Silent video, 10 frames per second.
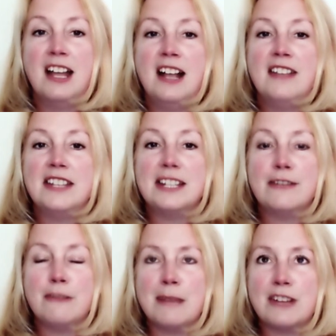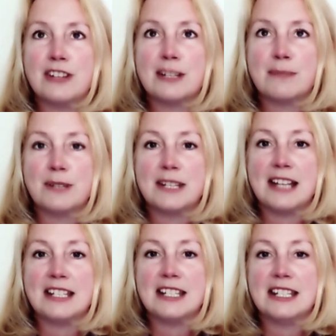This information is
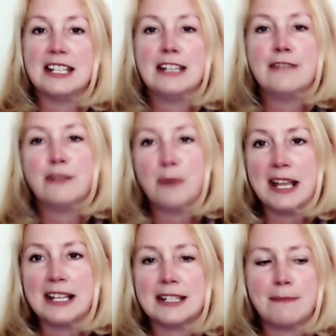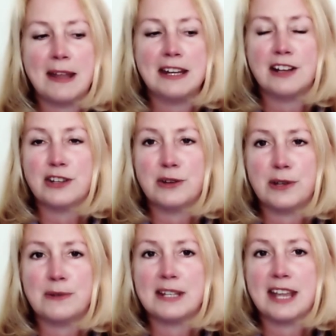presented in different ways depending on your
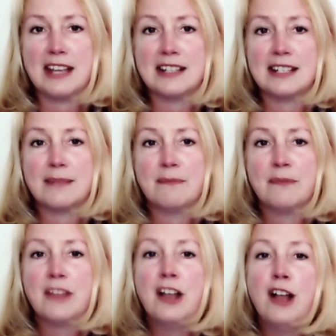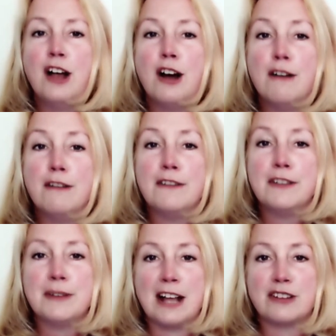use case.
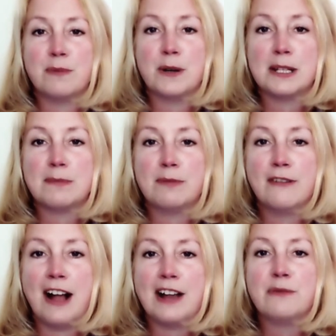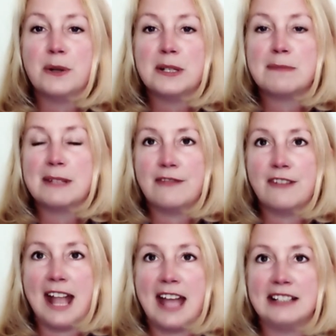Overview dashboards provide
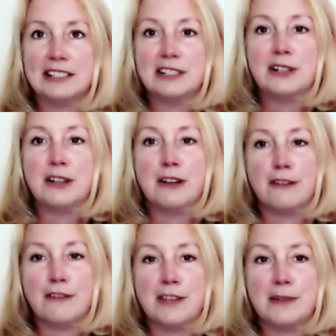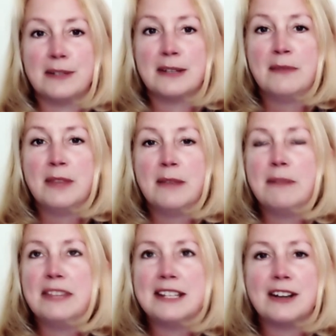role-specific analytical overviews, but
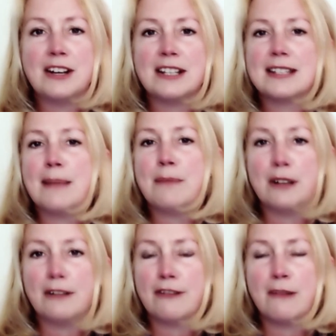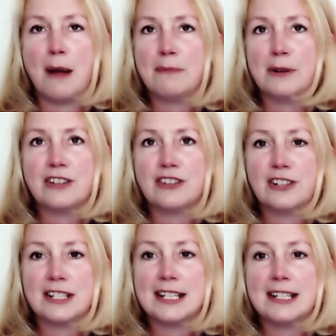these aren't separate from
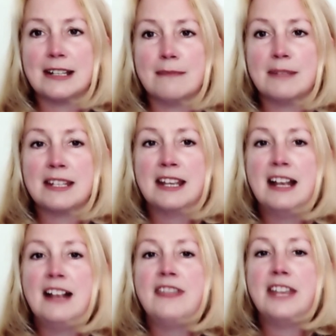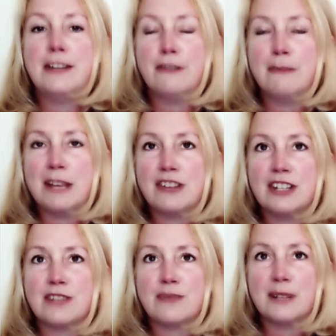operational systems. The information
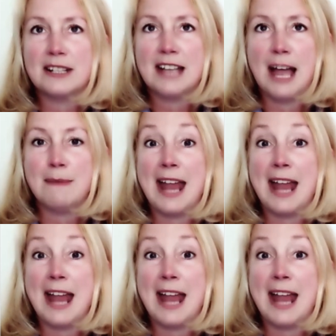is real-time and